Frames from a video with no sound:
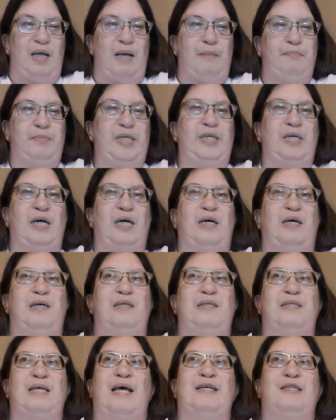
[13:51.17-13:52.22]

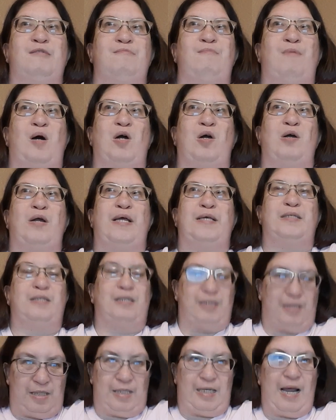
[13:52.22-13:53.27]
Because as far as
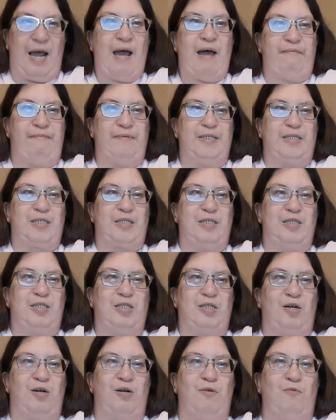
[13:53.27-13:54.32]
the staff is
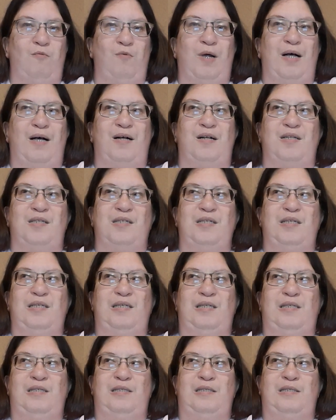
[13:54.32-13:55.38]
concerned, well,
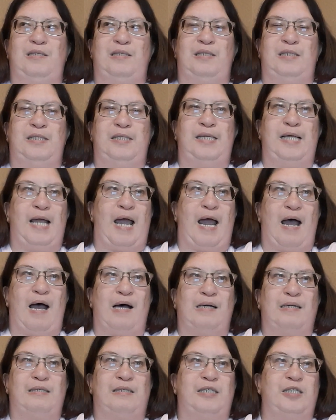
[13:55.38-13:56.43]

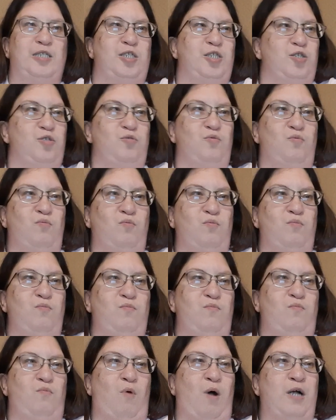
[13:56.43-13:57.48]
yeah, did you
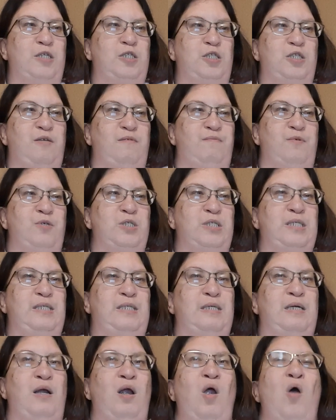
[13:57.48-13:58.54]
watch the first
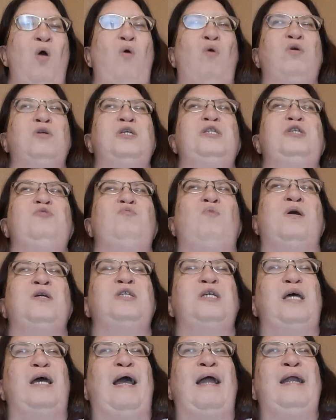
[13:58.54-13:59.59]
season? Or did you
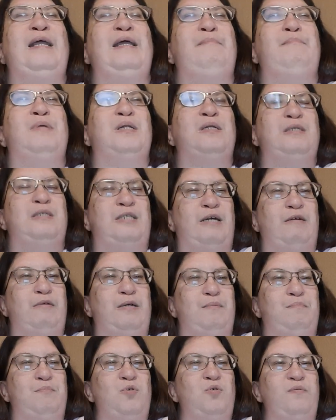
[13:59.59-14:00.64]
watch any
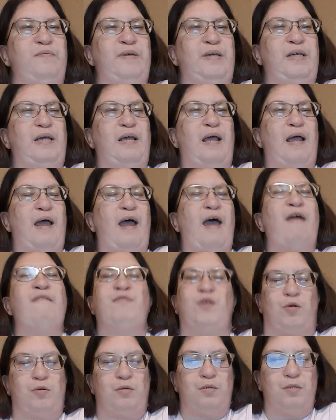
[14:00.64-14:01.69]
military movie
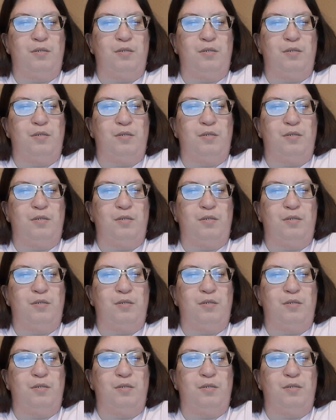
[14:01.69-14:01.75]
ever?